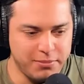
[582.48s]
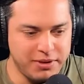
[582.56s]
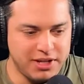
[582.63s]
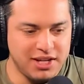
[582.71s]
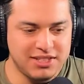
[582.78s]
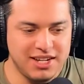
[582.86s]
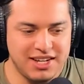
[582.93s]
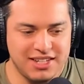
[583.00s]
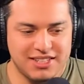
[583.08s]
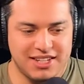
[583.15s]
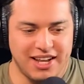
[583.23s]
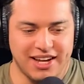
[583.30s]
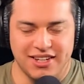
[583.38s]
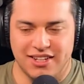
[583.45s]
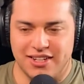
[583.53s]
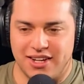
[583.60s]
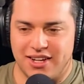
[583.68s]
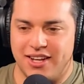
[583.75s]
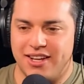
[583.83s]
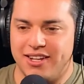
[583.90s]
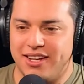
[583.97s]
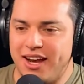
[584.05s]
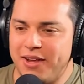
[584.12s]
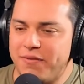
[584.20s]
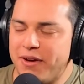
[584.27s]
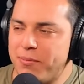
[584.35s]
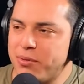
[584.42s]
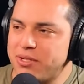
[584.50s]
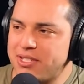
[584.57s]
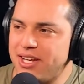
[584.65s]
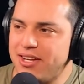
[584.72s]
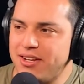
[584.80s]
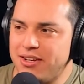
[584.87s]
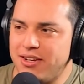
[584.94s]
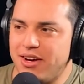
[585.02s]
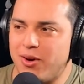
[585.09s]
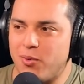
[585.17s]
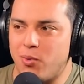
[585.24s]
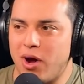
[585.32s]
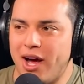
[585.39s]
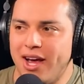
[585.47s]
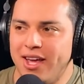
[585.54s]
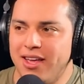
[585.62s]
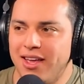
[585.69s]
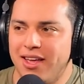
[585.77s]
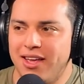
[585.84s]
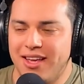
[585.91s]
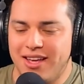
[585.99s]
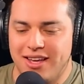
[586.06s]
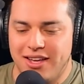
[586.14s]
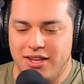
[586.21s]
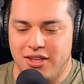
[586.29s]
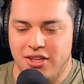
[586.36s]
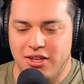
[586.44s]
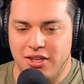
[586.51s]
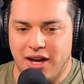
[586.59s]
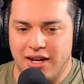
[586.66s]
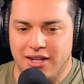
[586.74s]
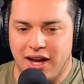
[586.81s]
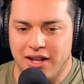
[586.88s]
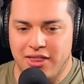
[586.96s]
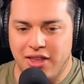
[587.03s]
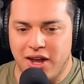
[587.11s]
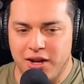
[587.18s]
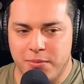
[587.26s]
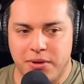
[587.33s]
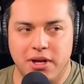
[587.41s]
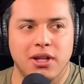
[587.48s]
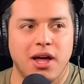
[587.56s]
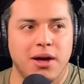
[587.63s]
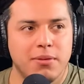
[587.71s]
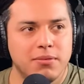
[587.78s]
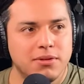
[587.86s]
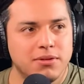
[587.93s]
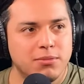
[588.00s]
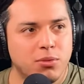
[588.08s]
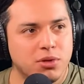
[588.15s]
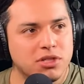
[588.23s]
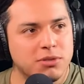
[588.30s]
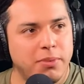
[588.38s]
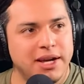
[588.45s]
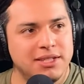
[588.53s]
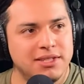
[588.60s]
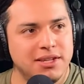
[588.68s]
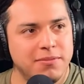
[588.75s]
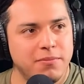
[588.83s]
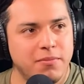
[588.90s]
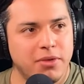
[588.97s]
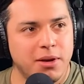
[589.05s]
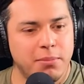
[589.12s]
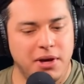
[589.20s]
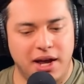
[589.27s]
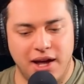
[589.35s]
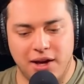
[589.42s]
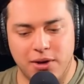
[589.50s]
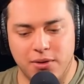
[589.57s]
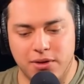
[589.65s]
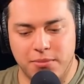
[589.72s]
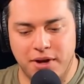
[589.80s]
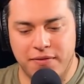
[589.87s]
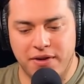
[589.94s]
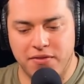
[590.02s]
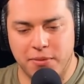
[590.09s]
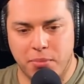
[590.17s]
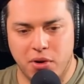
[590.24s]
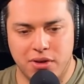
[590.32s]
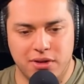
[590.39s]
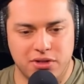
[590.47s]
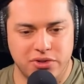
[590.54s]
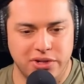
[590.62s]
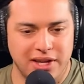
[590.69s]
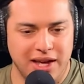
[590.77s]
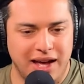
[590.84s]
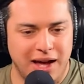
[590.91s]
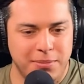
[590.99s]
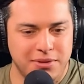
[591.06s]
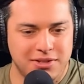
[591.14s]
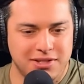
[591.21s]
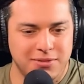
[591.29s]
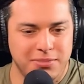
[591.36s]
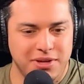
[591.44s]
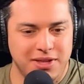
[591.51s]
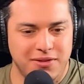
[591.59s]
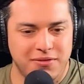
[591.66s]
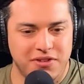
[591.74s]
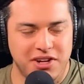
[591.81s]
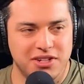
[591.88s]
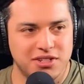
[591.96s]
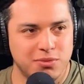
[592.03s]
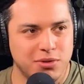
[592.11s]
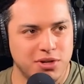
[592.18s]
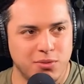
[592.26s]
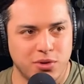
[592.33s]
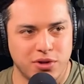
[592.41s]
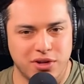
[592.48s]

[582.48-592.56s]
because it is like a ninety-five percent uh, rye, mm-hmm. I, I thought it'd be a lot more spicy. But mm-hmm. my favorite part of the drink happens to be the finish, where, where